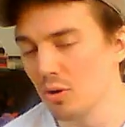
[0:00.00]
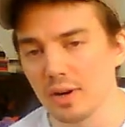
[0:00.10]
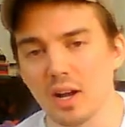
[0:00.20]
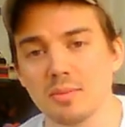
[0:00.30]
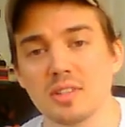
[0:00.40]
when
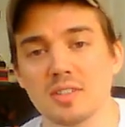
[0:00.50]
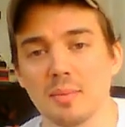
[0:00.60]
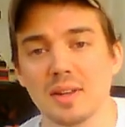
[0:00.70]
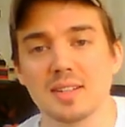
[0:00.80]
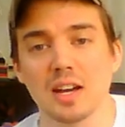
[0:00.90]
it comes to something
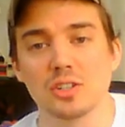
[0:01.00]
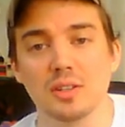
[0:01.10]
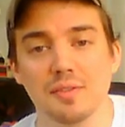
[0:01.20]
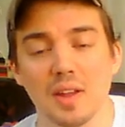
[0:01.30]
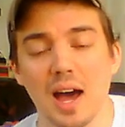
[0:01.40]
that's actually
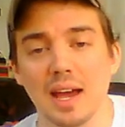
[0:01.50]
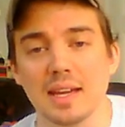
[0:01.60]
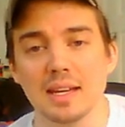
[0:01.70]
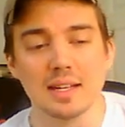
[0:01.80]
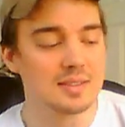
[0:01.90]

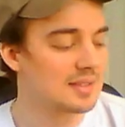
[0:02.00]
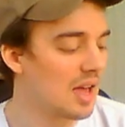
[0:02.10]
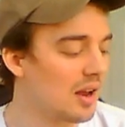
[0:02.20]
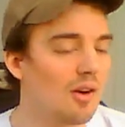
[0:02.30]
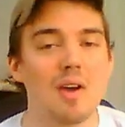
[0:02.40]
flying,
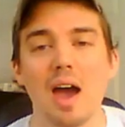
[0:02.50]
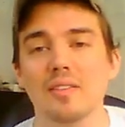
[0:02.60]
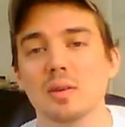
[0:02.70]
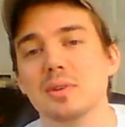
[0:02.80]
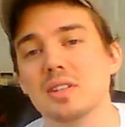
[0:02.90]
instead of
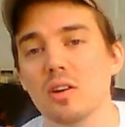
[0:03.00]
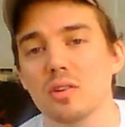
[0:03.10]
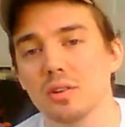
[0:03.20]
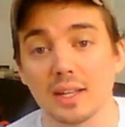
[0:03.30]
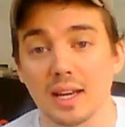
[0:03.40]
having a
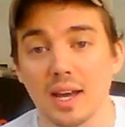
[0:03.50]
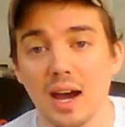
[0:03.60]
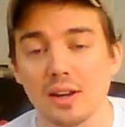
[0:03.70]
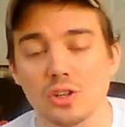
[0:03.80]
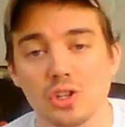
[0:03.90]
material like a
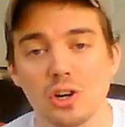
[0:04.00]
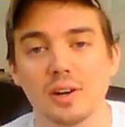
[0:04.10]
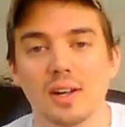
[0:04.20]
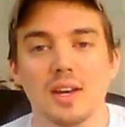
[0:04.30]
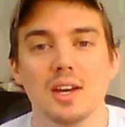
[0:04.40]
cotton
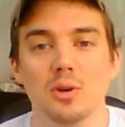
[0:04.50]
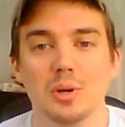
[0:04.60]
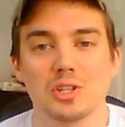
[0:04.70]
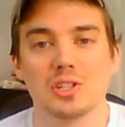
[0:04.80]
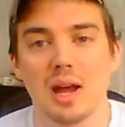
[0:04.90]
shirt,
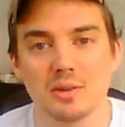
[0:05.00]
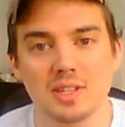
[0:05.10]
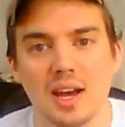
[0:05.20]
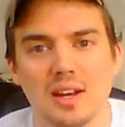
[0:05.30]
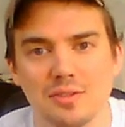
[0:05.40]
which sounds
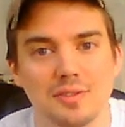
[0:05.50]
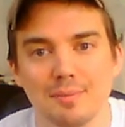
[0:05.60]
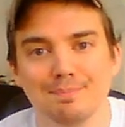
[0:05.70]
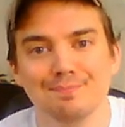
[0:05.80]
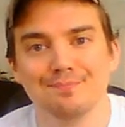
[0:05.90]
kind of
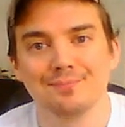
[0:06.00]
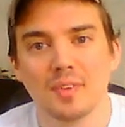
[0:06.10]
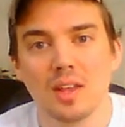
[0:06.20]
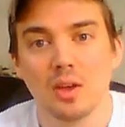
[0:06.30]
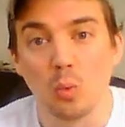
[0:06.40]

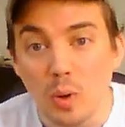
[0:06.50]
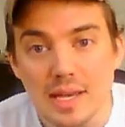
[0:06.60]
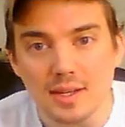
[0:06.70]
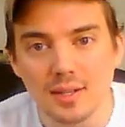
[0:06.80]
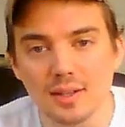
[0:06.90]

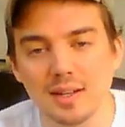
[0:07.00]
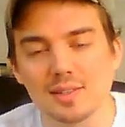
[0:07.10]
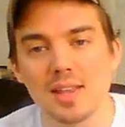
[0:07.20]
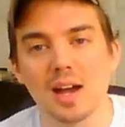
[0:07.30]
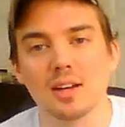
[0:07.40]
weak,
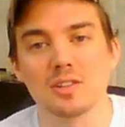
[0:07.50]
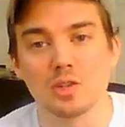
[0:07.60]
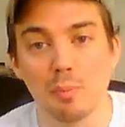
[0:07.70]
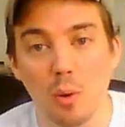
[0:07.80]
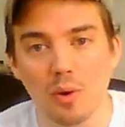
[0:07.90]
it's not going to
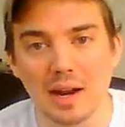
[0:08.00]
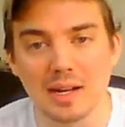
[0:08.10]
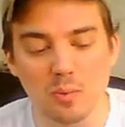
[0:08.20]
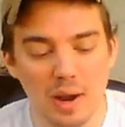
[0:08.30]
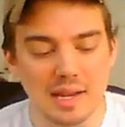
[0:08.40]
support
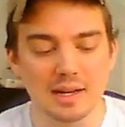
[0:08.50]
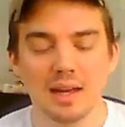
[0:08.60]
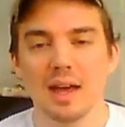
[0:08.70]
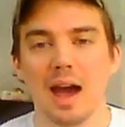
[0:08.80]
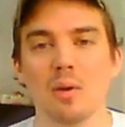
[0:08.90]
any weight,
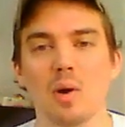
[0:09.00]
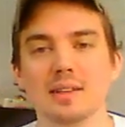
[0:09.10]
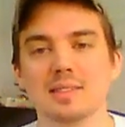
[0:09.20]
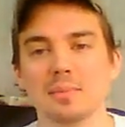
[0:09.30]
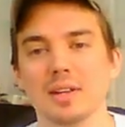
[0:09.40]
I want
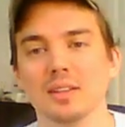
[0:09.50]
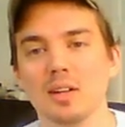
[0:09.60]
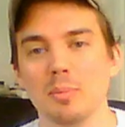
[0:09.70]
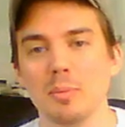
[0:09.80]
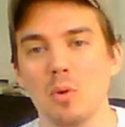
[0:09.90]
something a
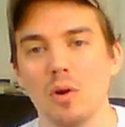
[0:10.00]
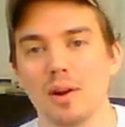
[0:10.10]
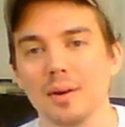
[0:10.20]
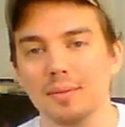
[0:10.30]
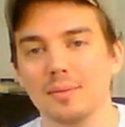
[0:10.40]
little bit more